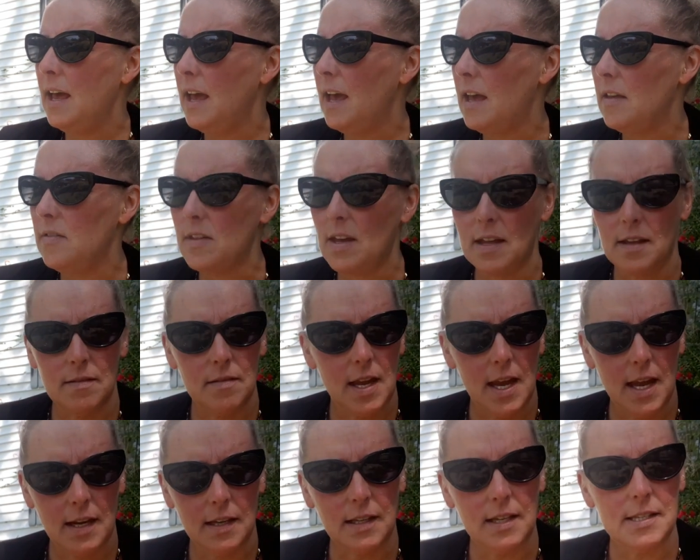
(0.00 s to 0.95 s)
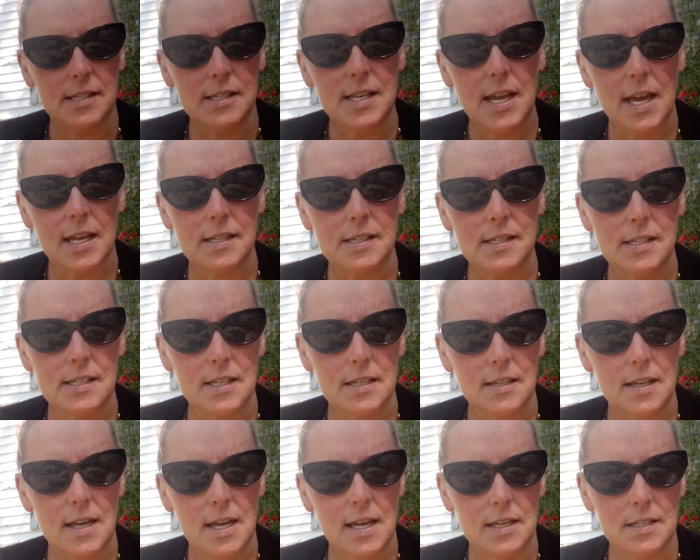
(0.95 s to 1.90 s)
And then they had cassettes
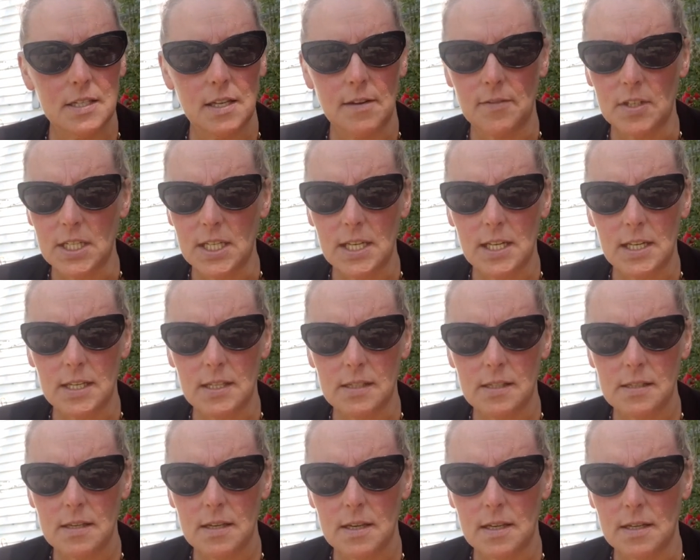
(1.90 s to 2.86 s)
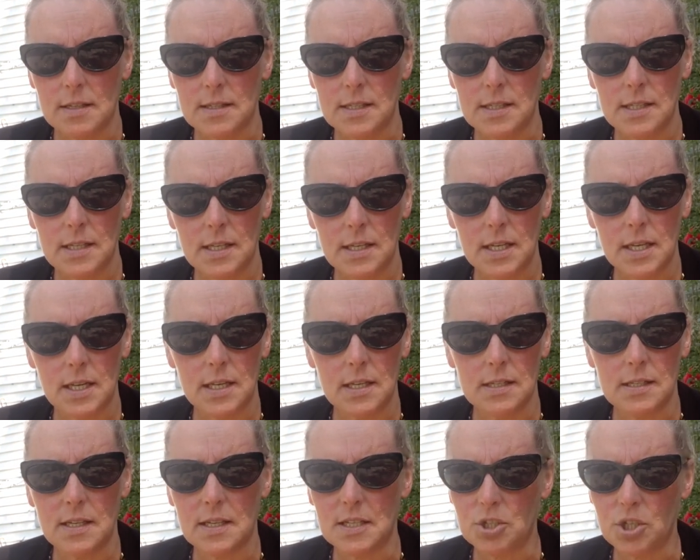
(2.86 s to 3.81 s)
and DVDs and
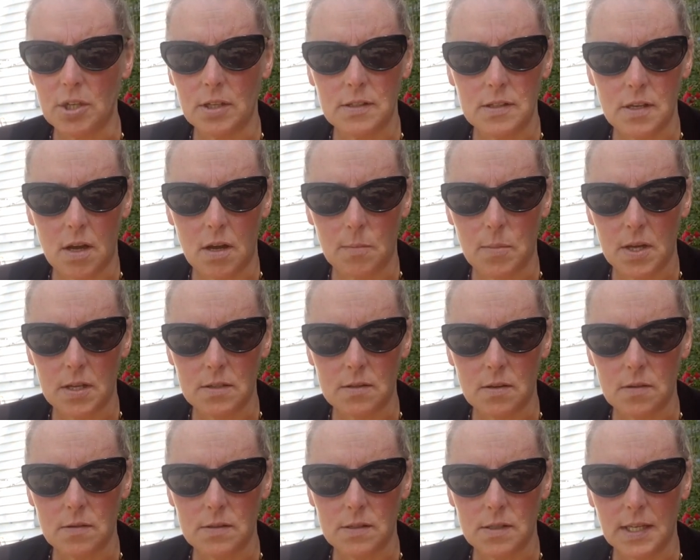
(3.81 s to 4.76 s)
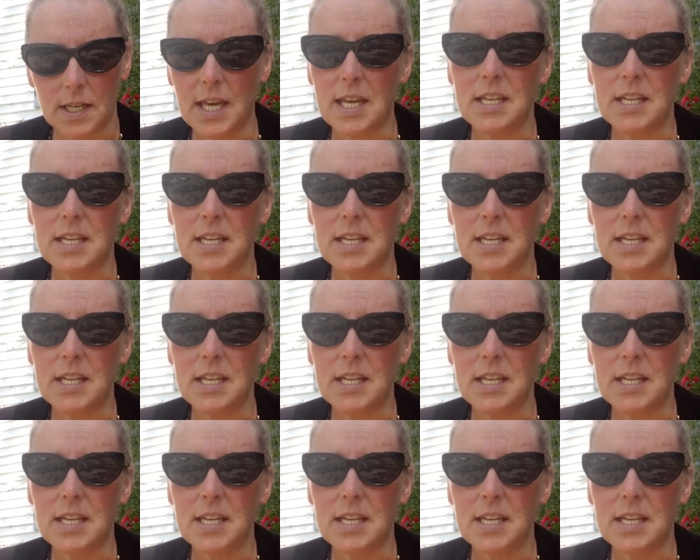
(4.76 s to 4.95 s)
CDs and jigsaw puzzles and